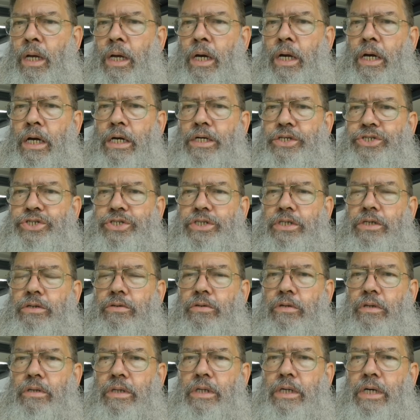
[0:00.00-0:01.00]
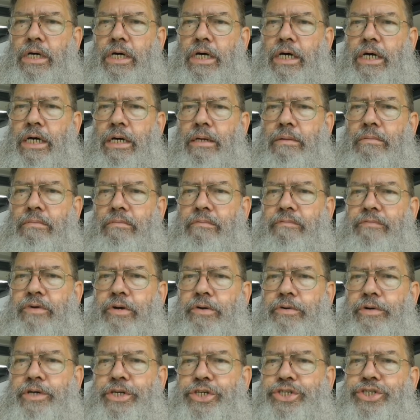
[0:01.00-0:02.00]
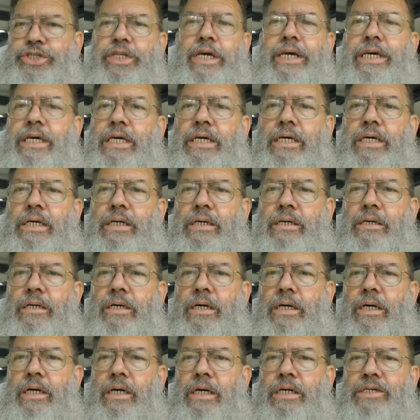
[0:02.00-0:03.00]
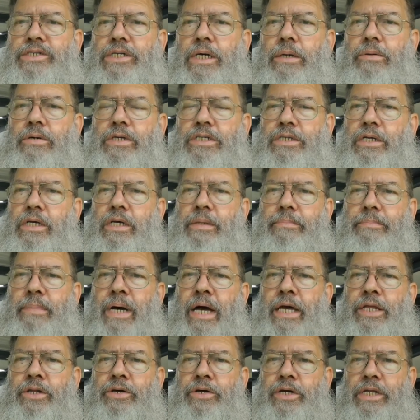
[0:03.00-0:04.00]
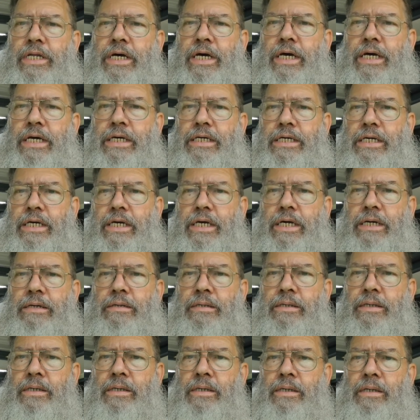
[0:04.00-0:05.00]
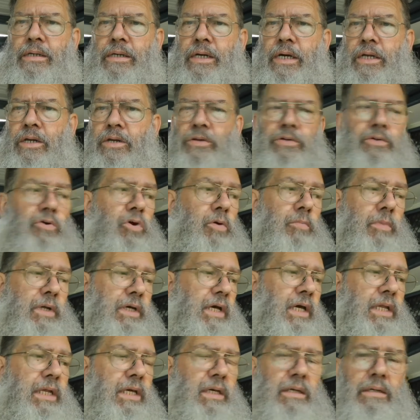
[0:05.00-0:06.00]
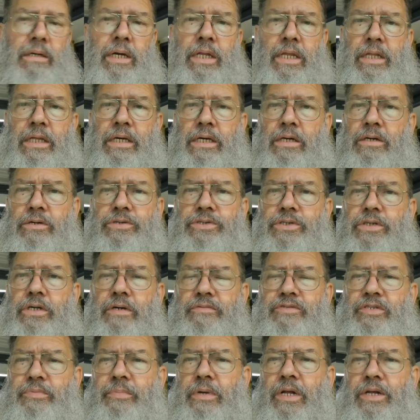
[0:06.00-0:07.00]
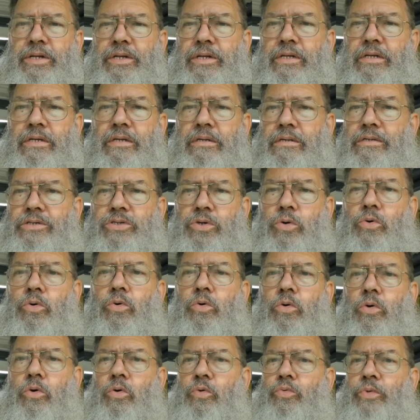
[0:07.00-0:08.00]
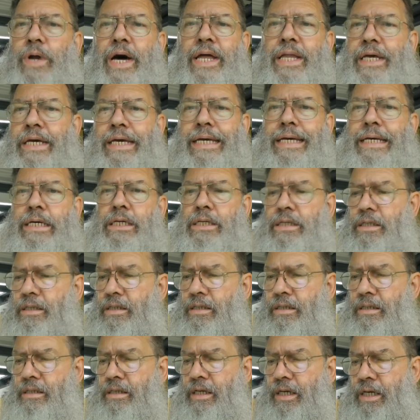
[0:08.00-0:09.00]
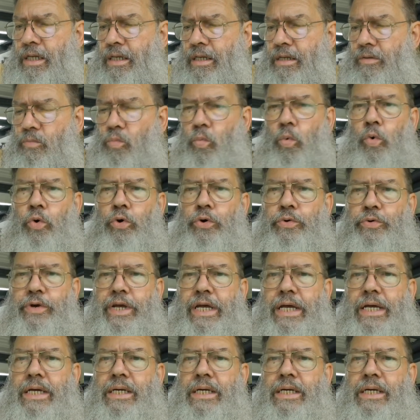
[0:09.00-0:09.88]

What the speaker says: it's still very sticky, so it may need a And normally anything else that I've smelted, it's all runny and watery,